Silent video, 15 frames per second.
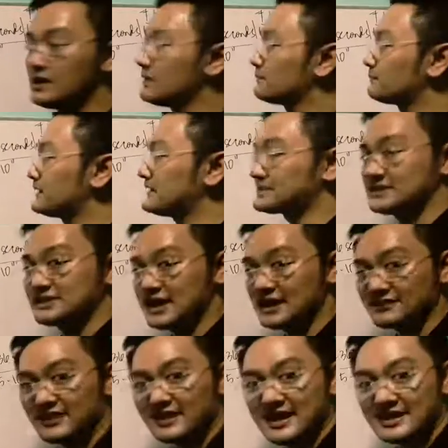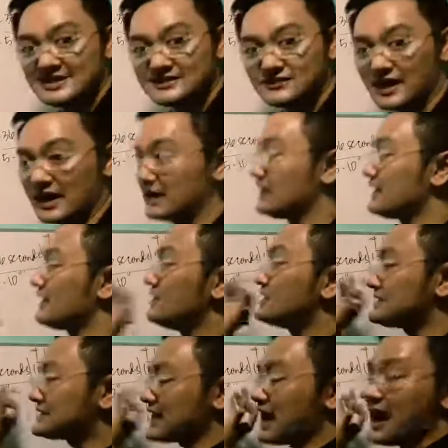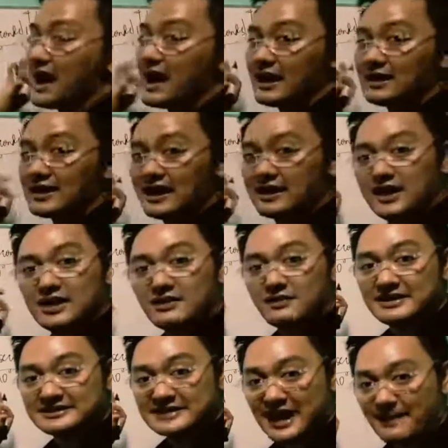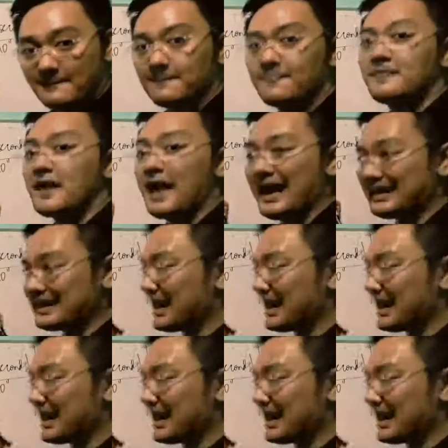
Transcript: Okay, please do not forget this one. This is a highlight in your exam.